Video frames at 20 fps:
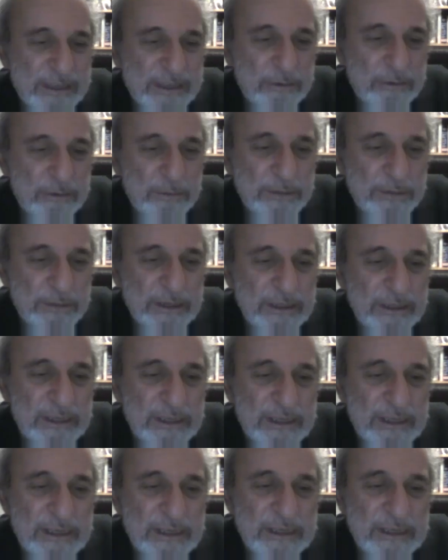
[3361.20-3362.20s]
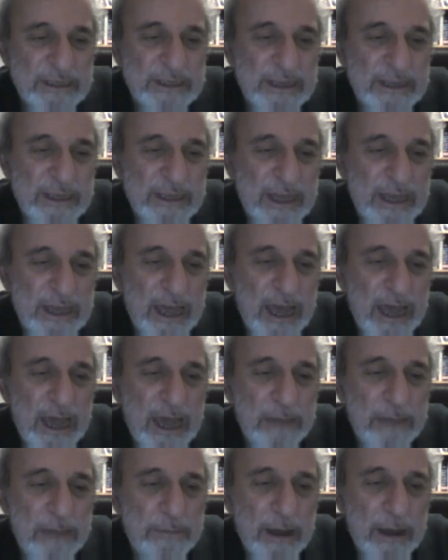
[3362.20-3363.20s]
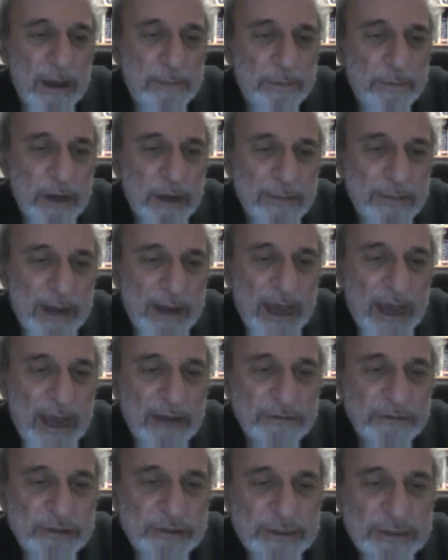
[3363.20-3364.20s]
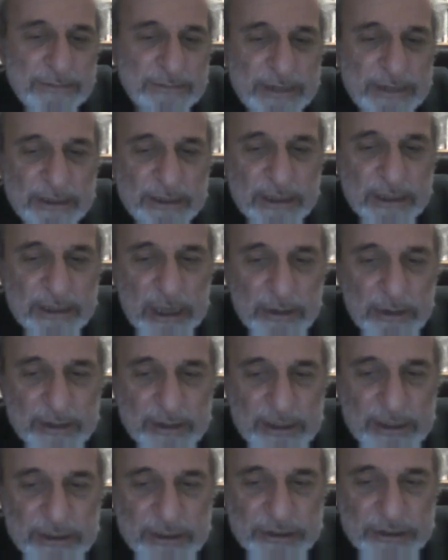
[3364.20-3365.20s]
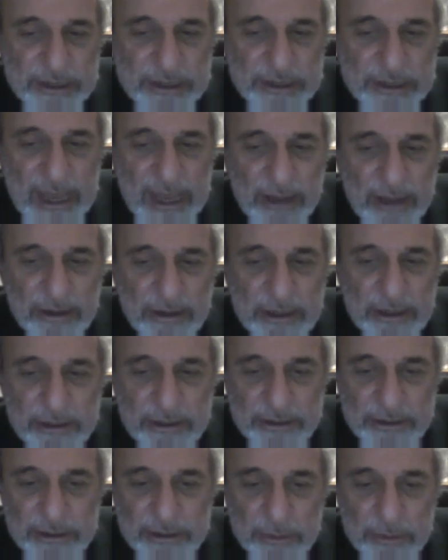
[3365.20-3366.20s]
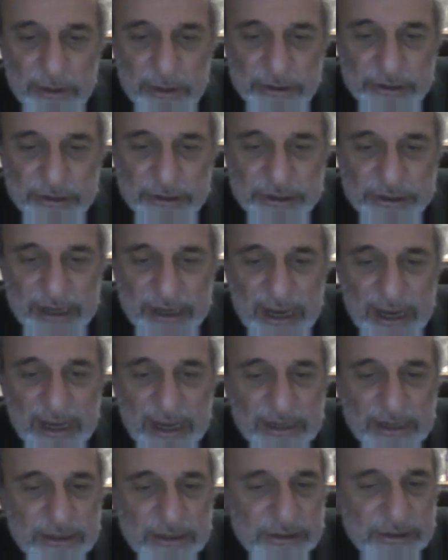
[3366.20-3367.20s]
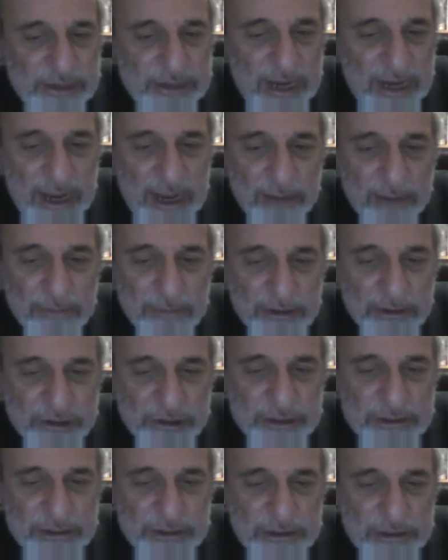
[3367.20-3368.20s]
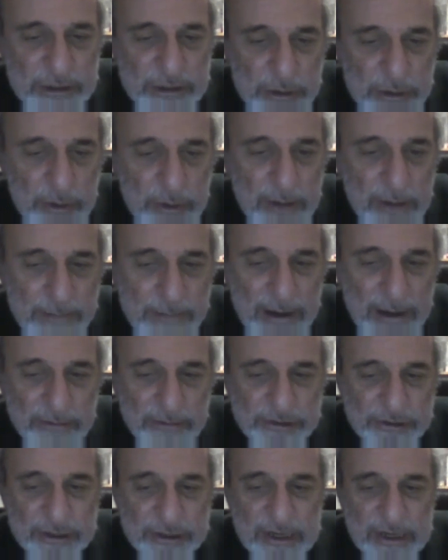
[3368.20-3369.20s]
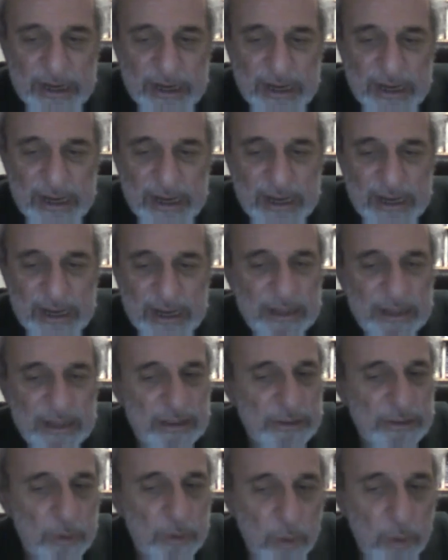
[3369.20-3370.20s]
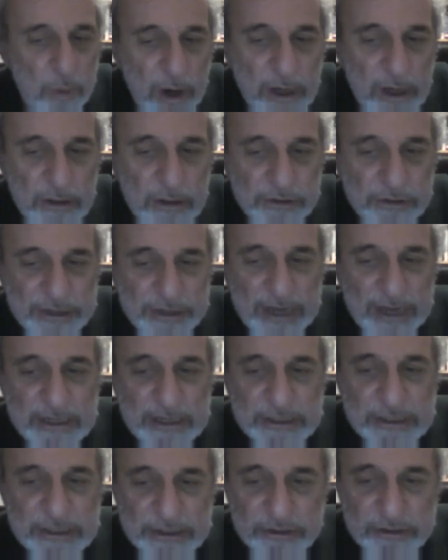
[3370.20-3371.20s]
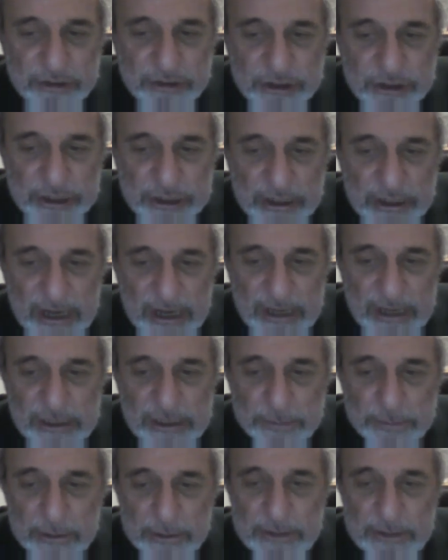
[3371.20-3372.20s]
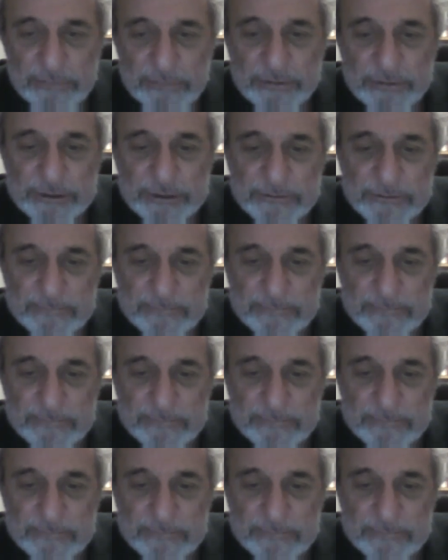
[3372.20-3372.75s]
would be a book about how deep Leonard Cohen is and how learned he was and how much he knew about the world and its literature and its beliefs.